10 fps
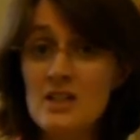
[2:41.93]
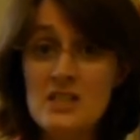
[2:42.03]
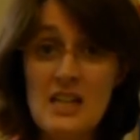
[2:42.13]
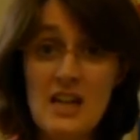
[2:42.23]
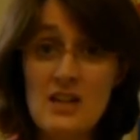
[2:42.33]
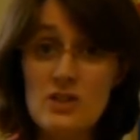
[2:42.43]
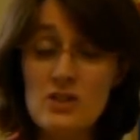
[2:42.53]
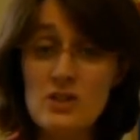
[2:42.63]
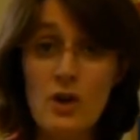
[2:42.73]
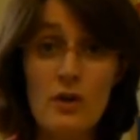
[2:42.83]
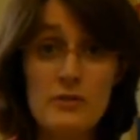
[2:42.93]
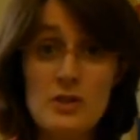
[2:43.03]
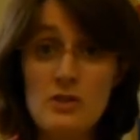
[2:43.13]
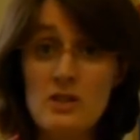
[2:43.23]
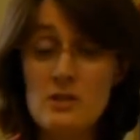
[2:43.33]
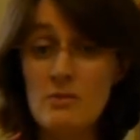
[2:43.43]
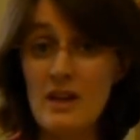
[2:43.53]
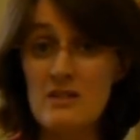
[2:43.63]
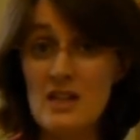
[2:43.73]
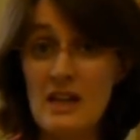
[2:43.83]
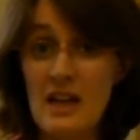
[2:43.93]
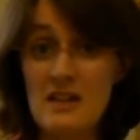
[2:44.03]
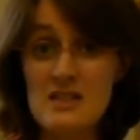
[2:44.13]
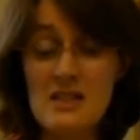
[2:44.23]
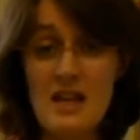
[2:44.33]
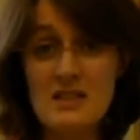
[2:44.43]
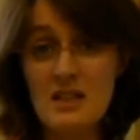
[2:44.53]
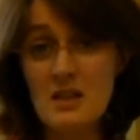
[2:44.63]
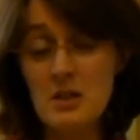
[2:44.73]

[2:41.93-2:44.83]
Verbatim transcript: Teenagers often do this without any anaesthetic.